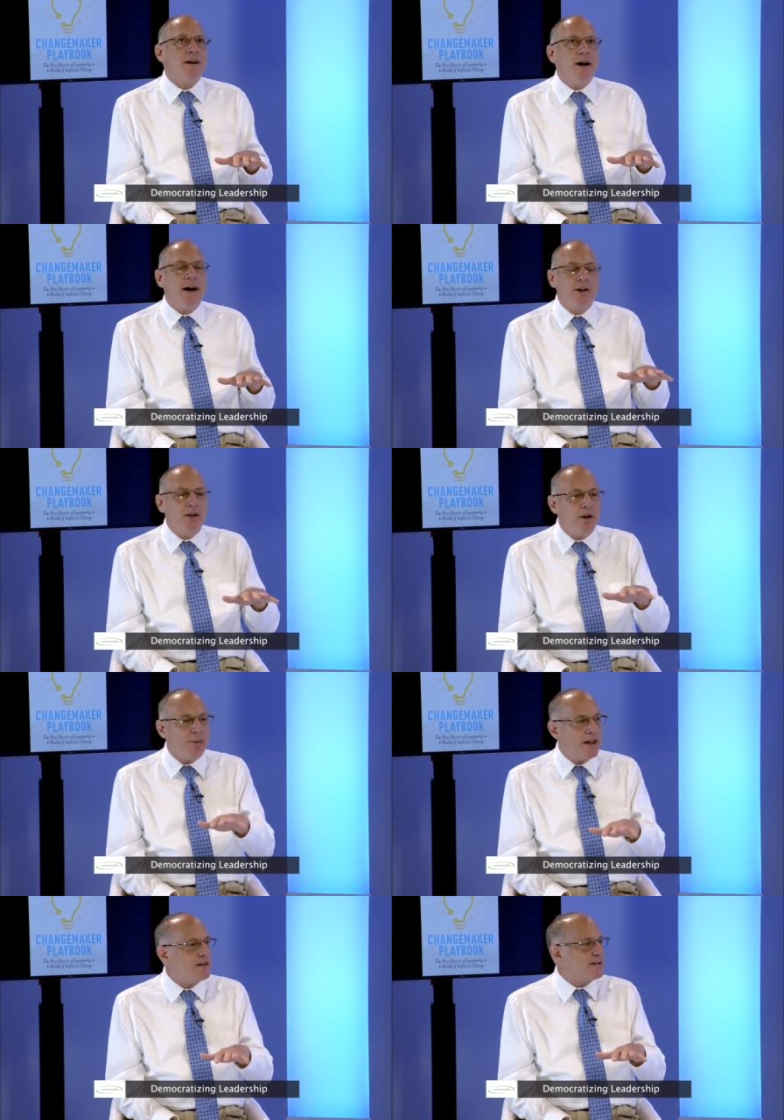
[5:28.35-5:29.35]
uh, you know,
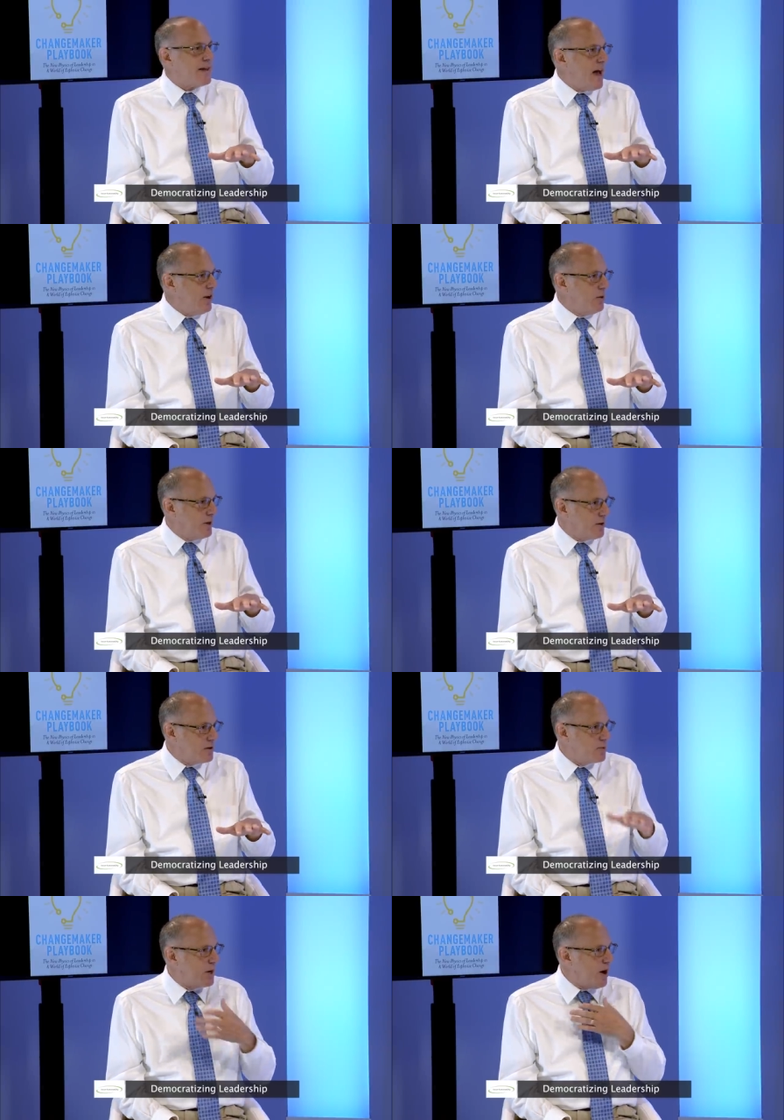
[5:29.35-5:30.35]
by these silo
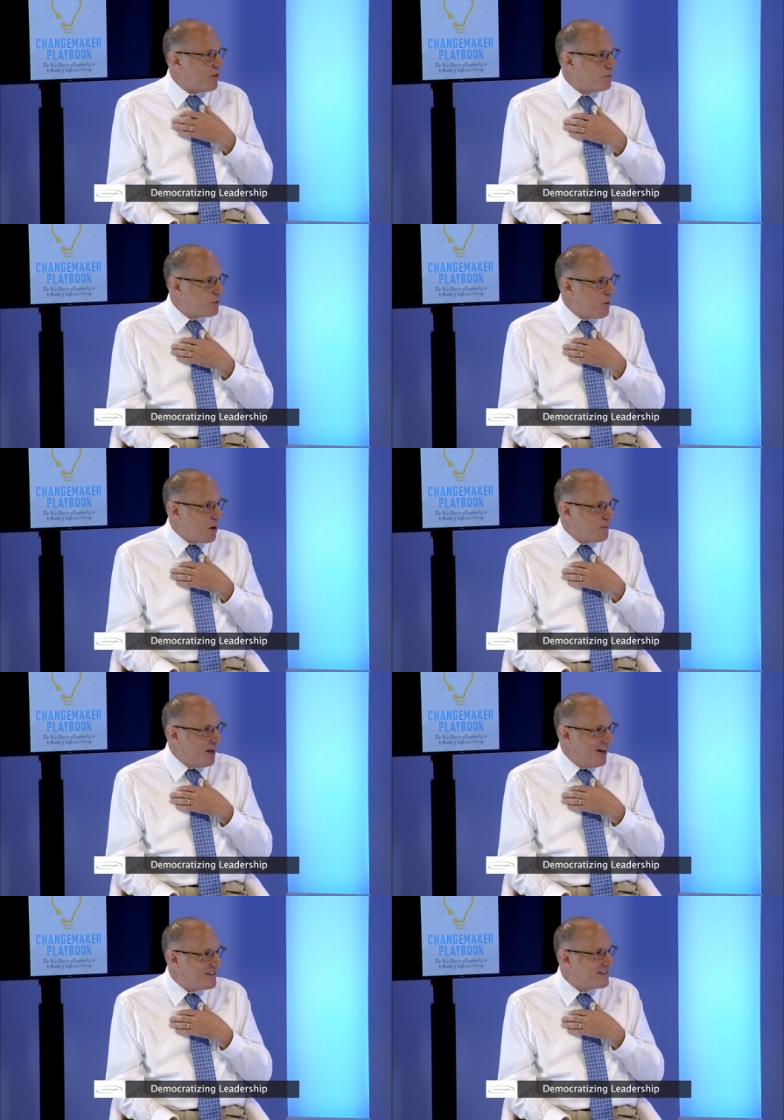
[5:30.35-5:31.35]
leaders. We call them department
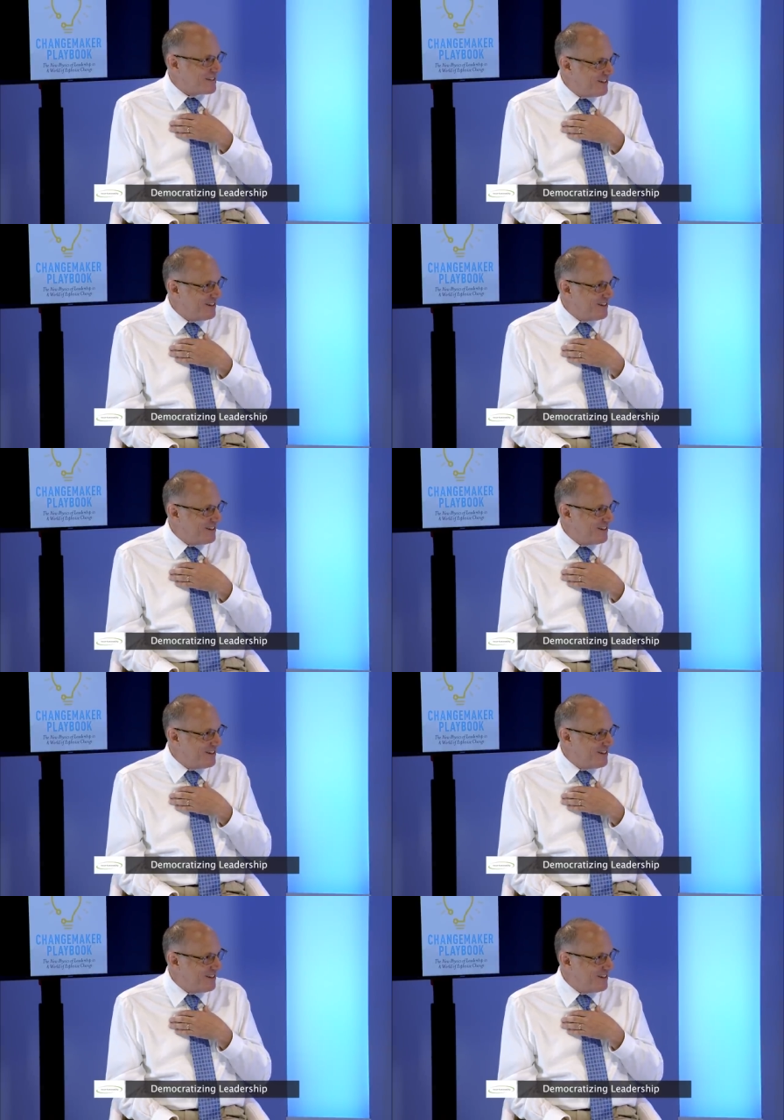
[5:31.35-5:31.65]
heads.